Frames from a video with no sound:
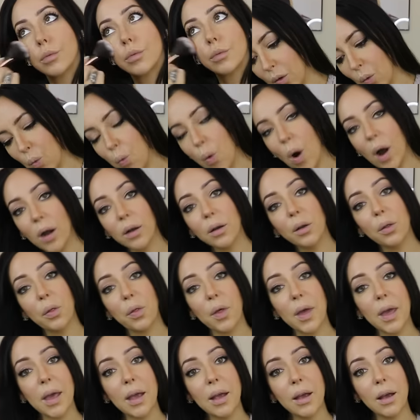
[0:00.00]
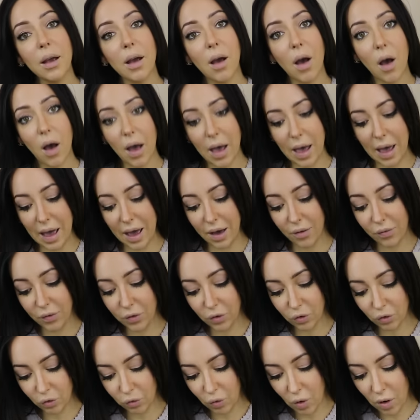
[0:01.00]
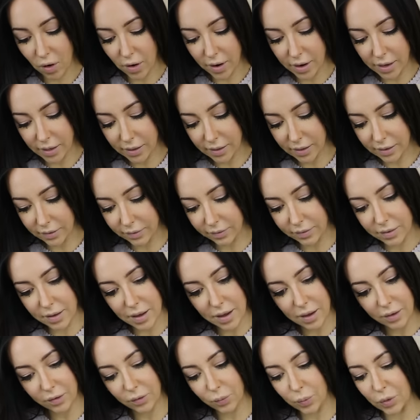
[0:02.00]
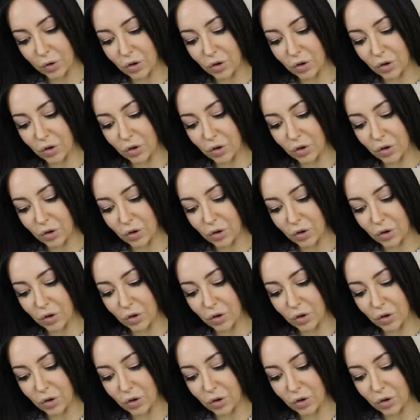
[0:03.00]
The one thing I haven't tried is this,